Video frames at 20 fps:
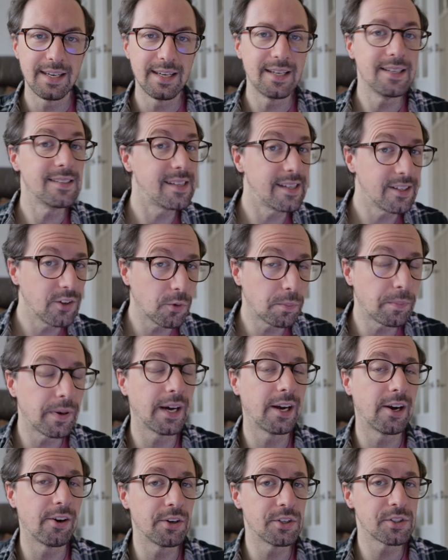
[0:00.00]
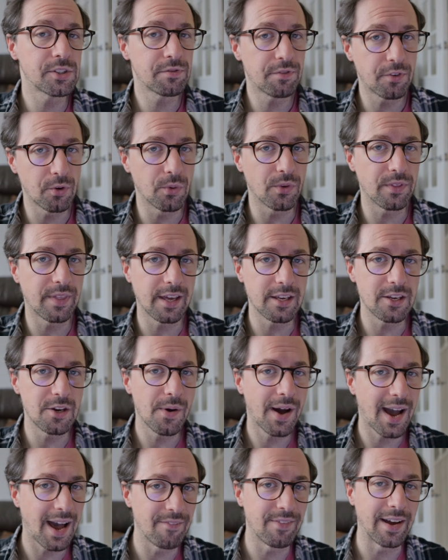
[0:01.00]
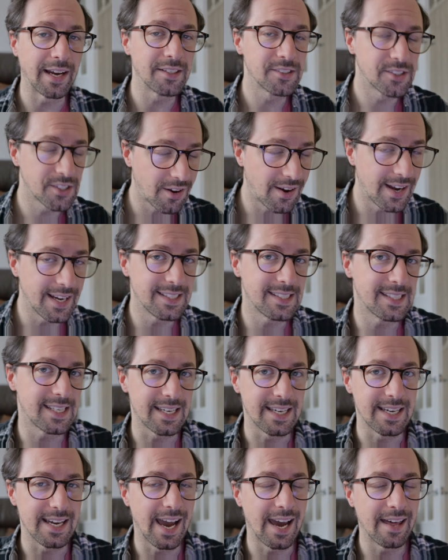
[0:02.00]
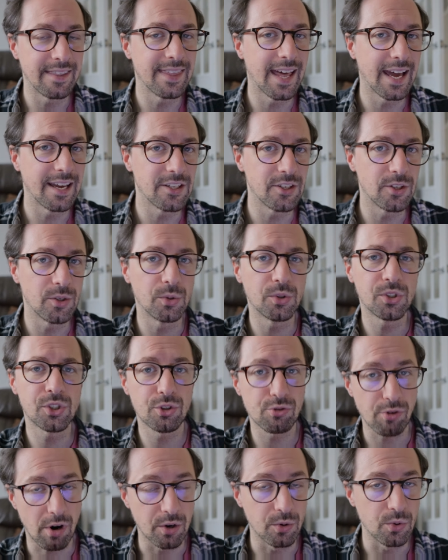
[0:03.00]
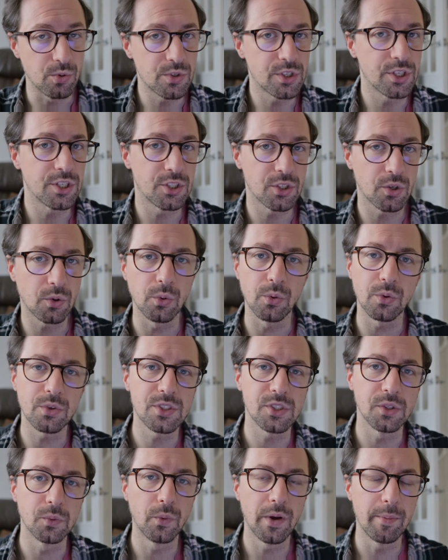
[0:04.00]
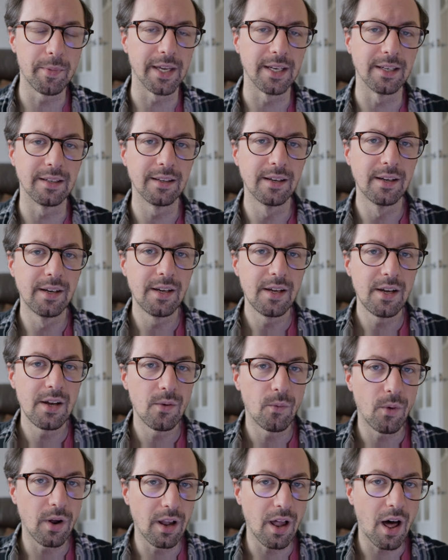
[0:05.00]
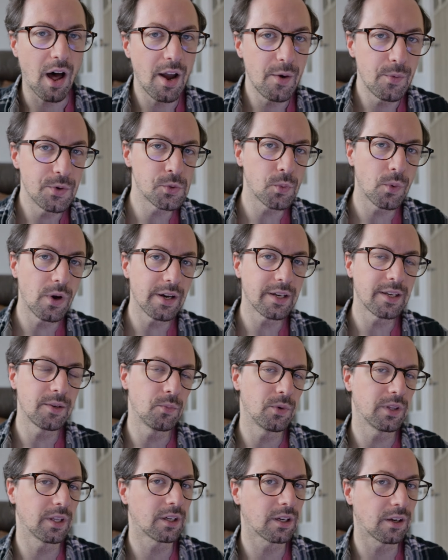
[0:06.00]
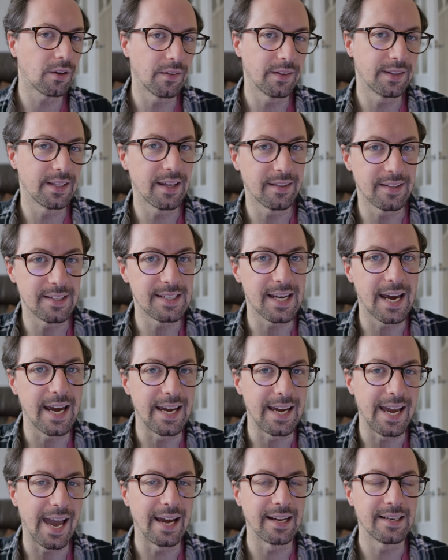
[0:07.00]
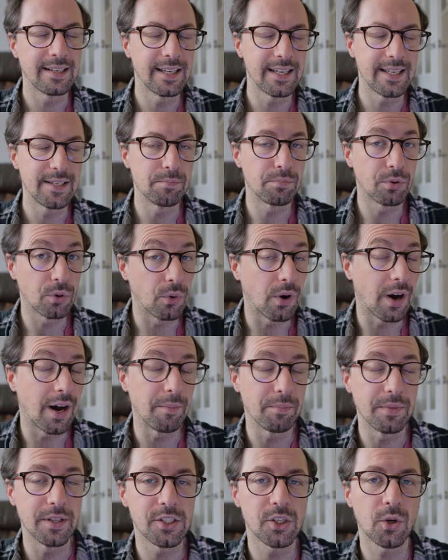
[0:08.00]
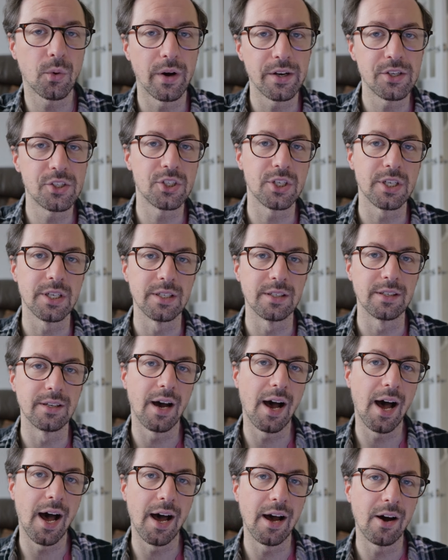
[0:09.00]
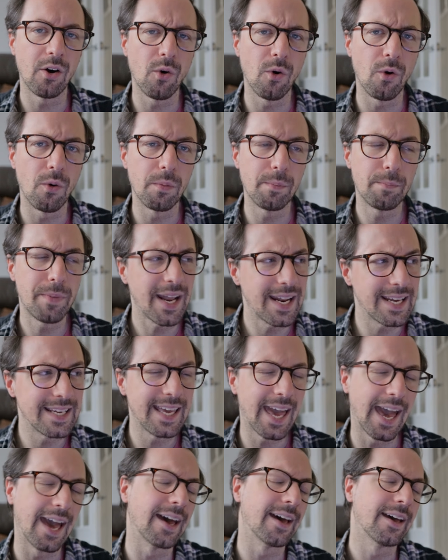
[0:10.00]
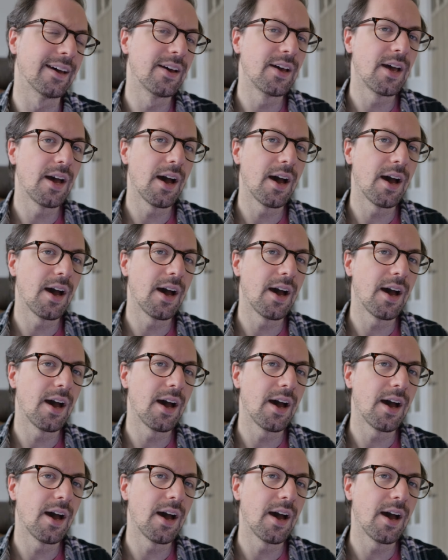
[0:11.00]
Is it your parents' fault that you have anxiety and that you struggle to talk to women? Well, I was working with a client the other day and he brought up this question, or better yet,